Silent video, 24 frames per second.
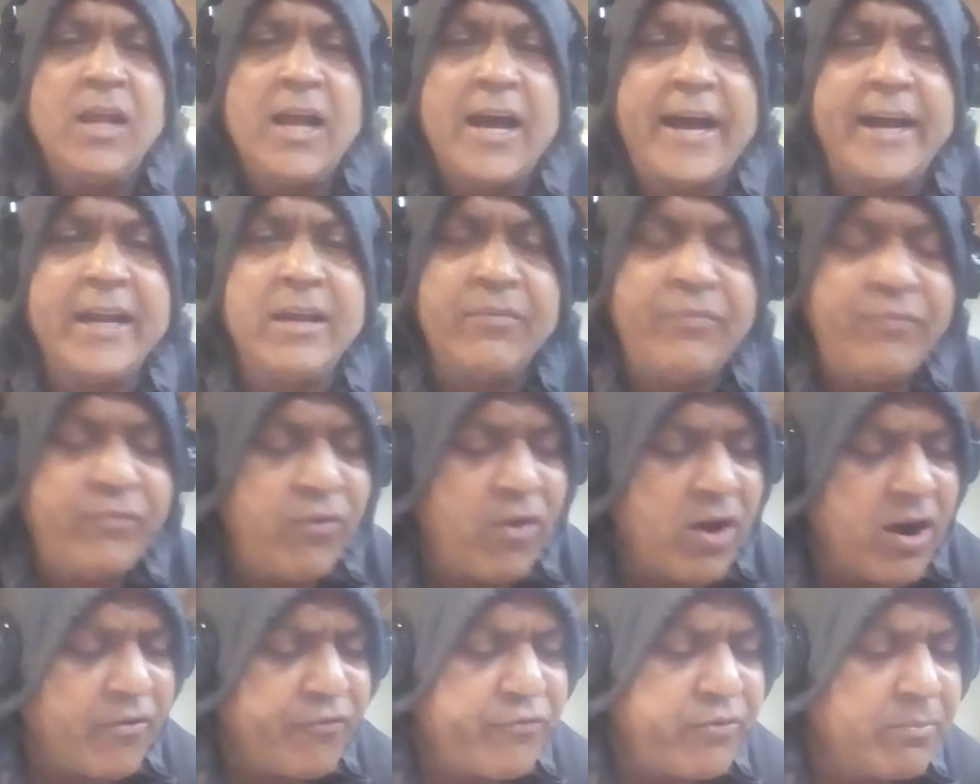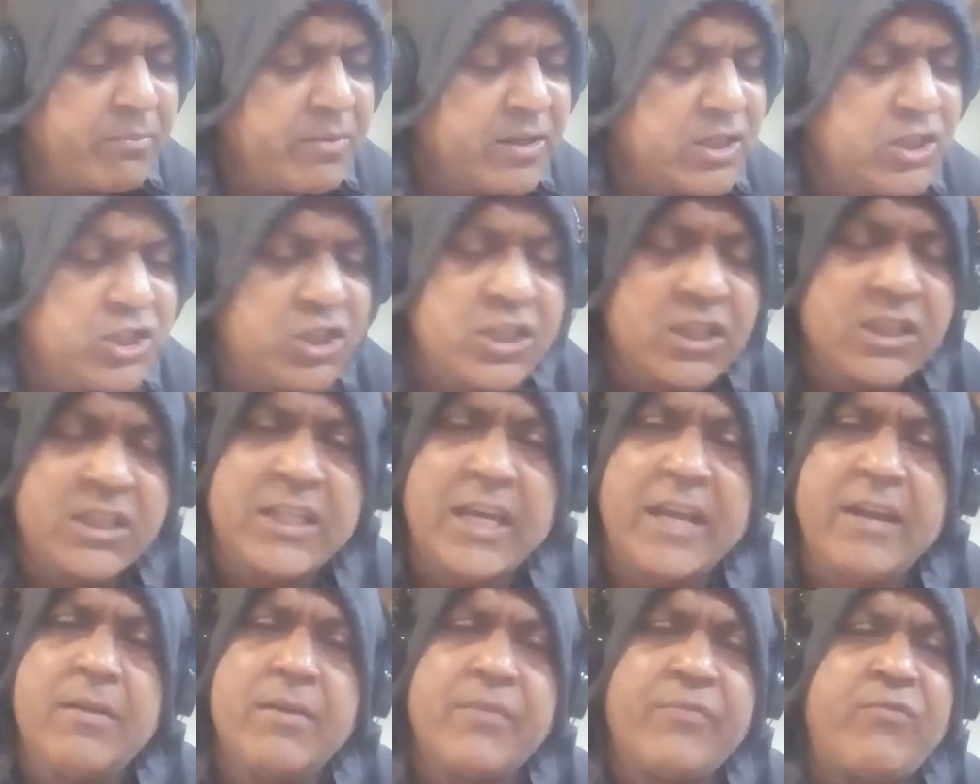I am far from legit.
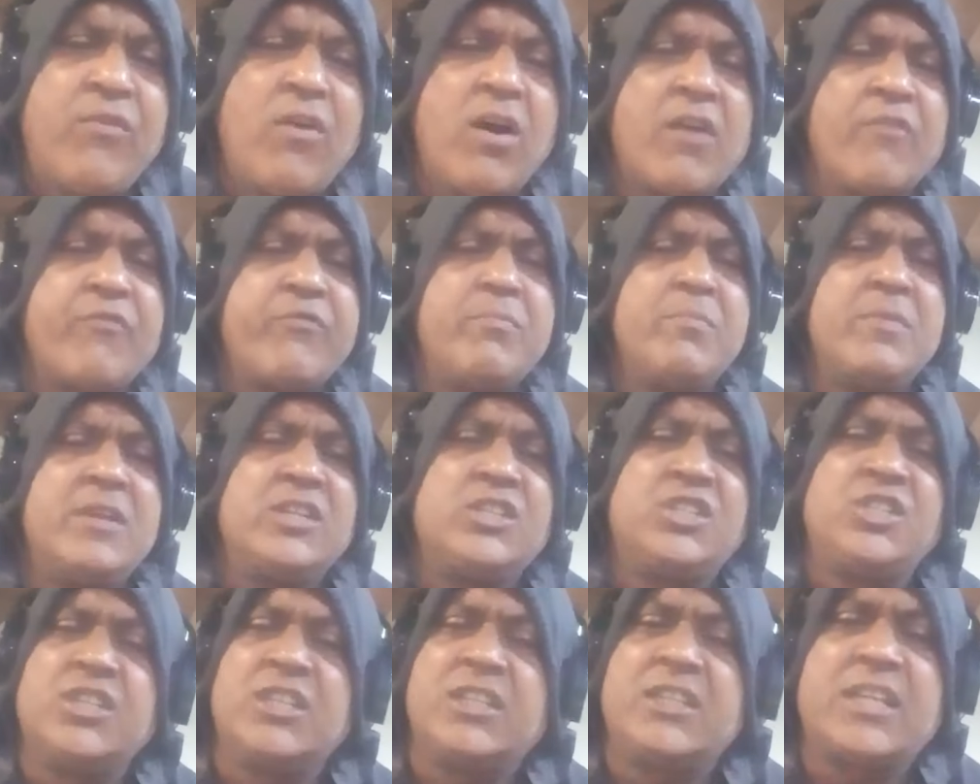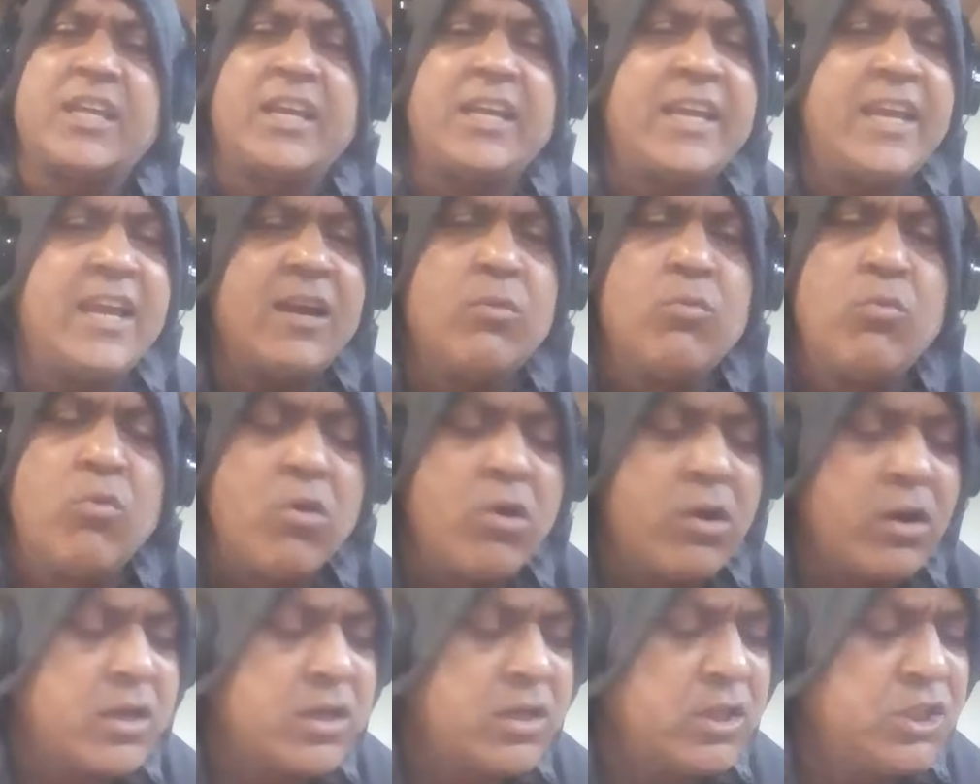I am far from legit. I can't
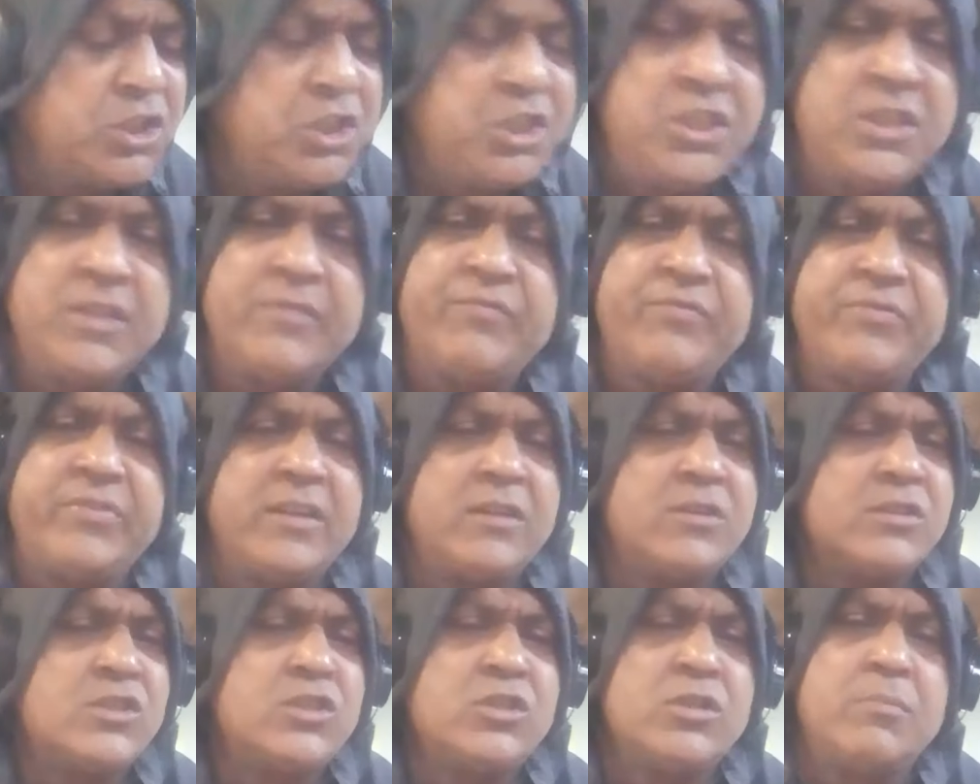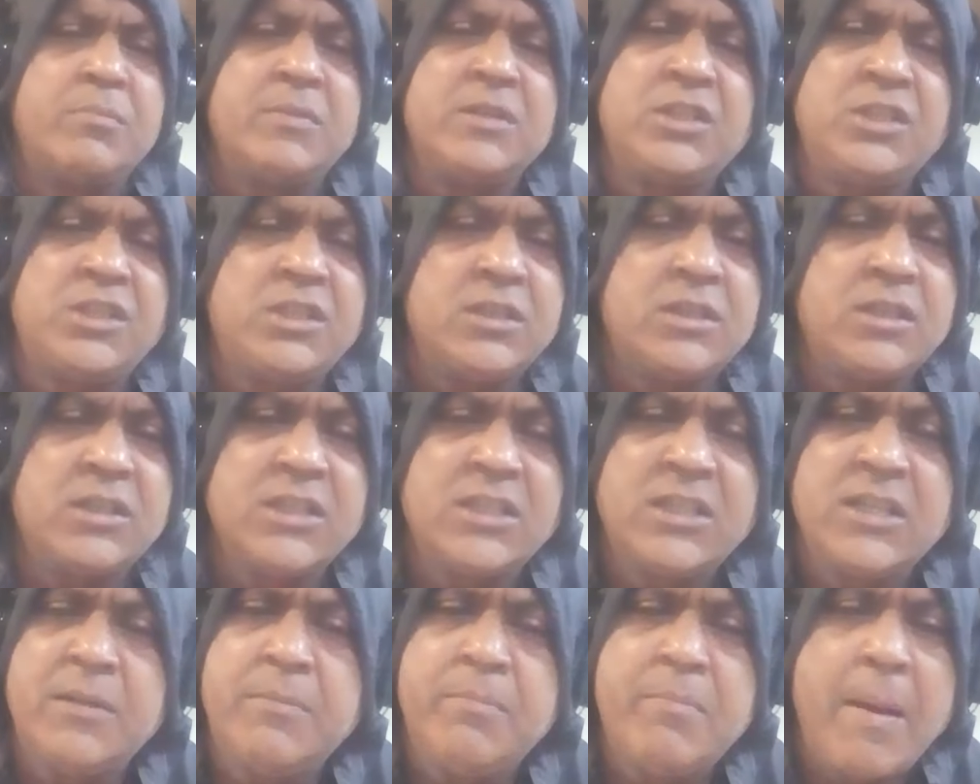work on shift. There's so much shit
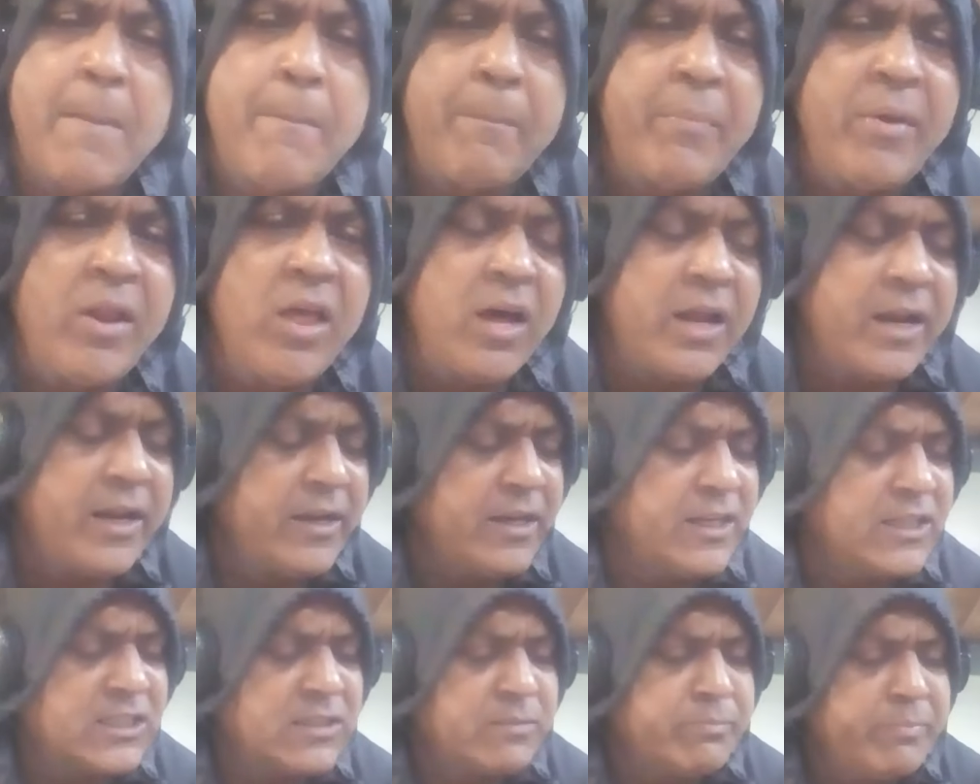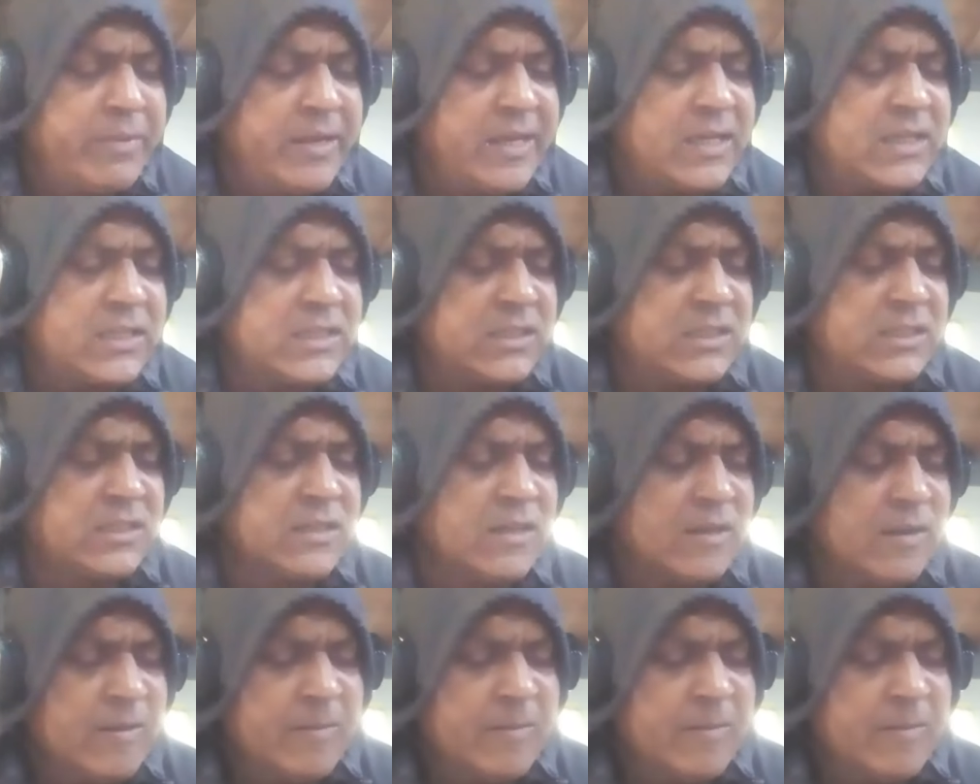is in my blood and it's mixed.